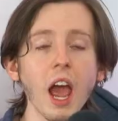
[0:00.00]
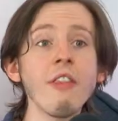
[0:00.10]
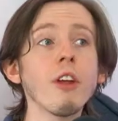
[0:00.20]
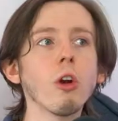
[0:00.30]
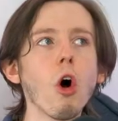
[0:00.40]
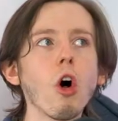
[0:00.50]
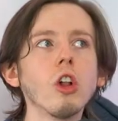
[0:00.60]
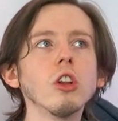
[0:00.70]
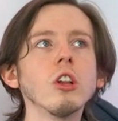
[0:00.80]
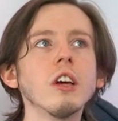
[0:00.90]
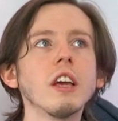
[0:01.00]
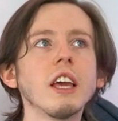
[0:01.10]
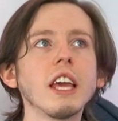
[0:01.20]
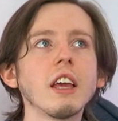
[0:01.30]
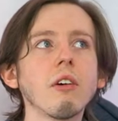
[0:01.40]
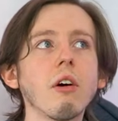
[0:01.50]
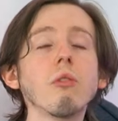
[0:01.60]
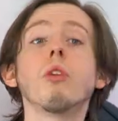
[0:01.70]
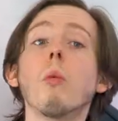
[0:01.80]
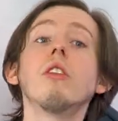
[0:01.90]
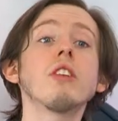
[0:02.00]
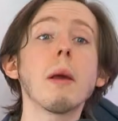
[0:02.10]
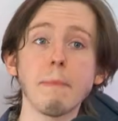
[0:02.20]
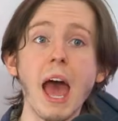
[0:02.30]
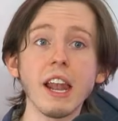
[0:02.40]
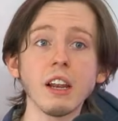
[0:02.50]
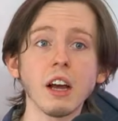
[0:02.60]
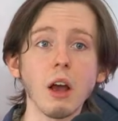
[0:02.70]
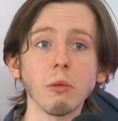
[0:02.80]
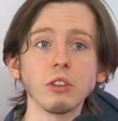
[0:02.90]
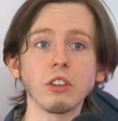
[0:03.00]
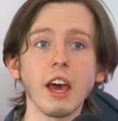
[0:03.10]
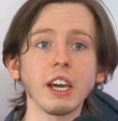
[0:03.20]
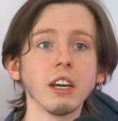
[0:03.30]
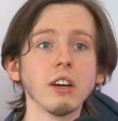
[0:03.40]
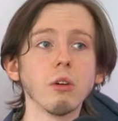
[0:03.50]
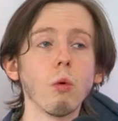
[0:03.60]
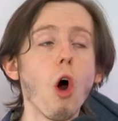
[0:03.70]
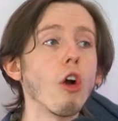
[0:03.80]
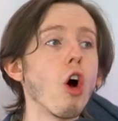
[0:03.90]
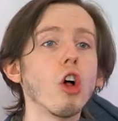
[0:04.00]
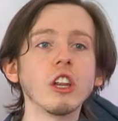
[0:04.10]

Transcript: and they're all the ones I met I will say, are all